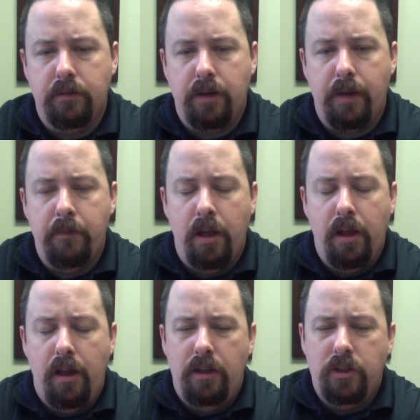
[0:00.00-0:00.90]
Okay,
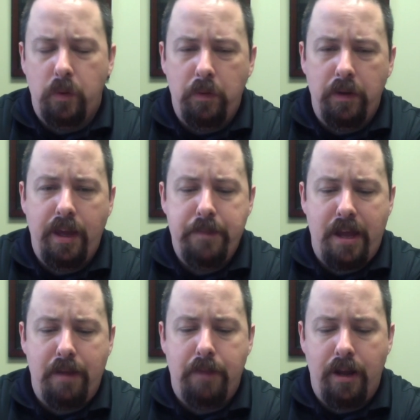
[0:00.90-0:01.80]
so we want to keep
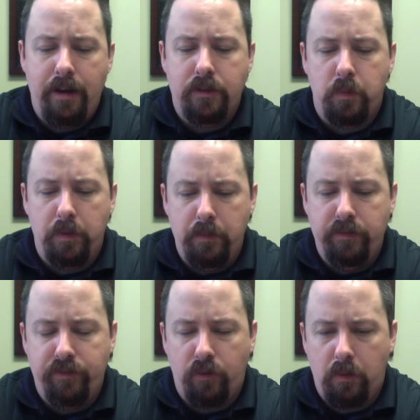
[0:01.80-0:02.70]
that in mind as we move
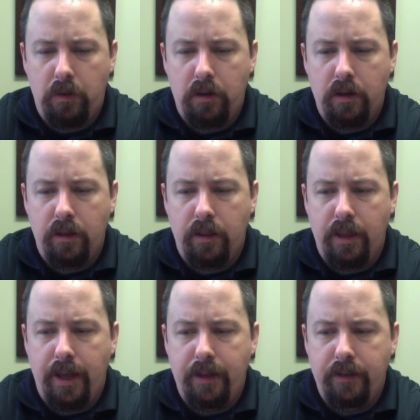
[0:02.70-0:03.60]
forward
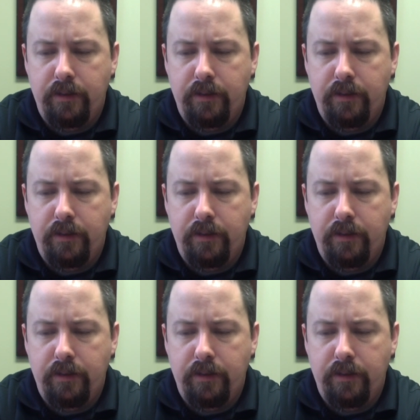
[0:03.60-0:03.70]
that